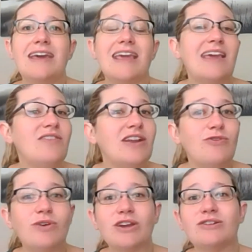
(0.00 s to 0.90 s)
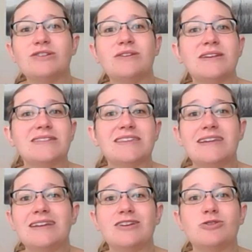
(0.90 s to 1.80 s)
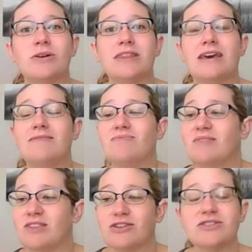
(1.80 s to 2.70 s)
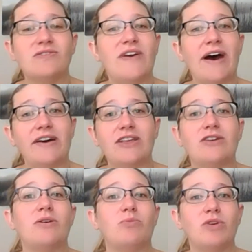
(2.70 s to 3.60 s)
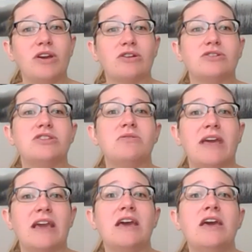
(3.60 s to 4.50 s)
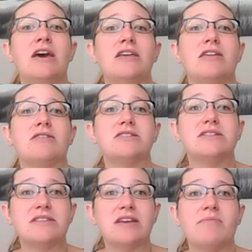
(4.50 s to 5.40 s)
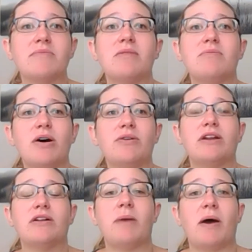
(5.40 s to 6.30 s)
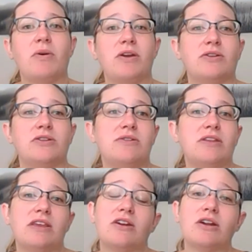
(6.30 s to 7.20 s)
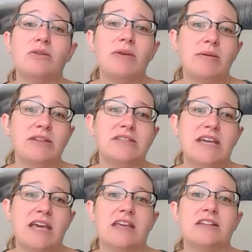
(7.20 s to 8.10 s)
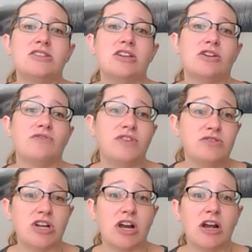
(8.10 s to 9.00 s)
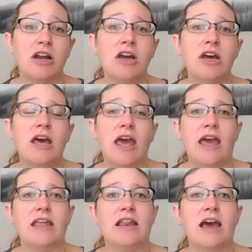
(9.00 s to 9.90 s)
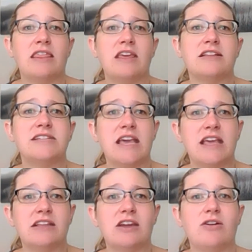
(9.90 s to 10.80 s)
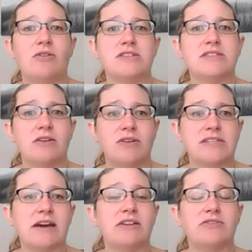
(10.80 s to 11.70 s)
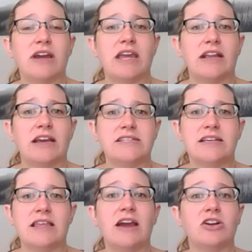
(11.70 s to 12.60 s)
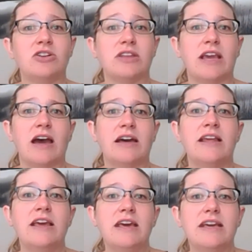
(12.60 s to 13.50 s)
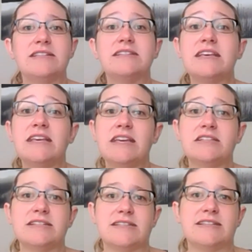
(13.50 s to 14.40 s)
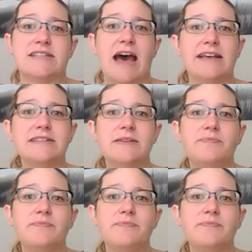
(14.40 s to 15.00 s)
Even if what you're doing is cleaning a toilet, there's a value in what you're doing. There's some component about what you're doing that you're going to be able to take into your future. And I think taking note, slowing down, and recognizing that early on is key to success.